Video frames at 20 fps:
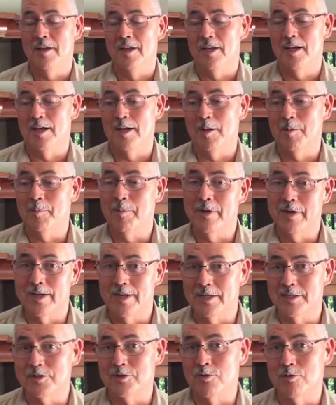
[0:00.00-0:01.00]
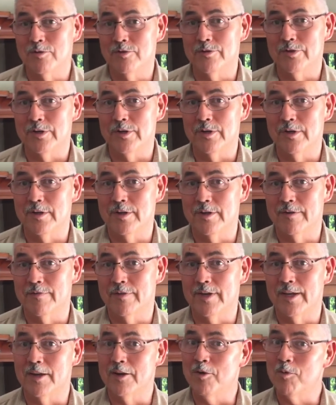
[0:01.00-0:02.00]
But it is an older unit. If
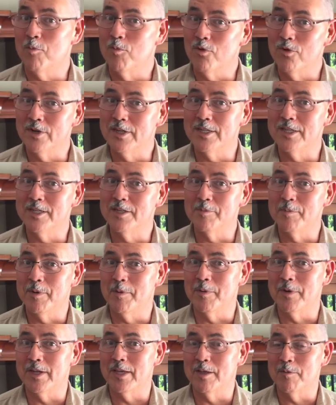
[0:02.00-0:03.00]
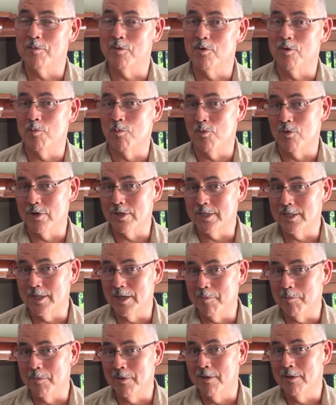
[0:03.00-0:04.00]
they get a home warranty, you might want to keep your home warranty
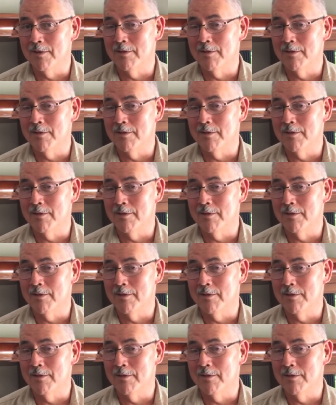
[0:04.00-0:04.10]
up.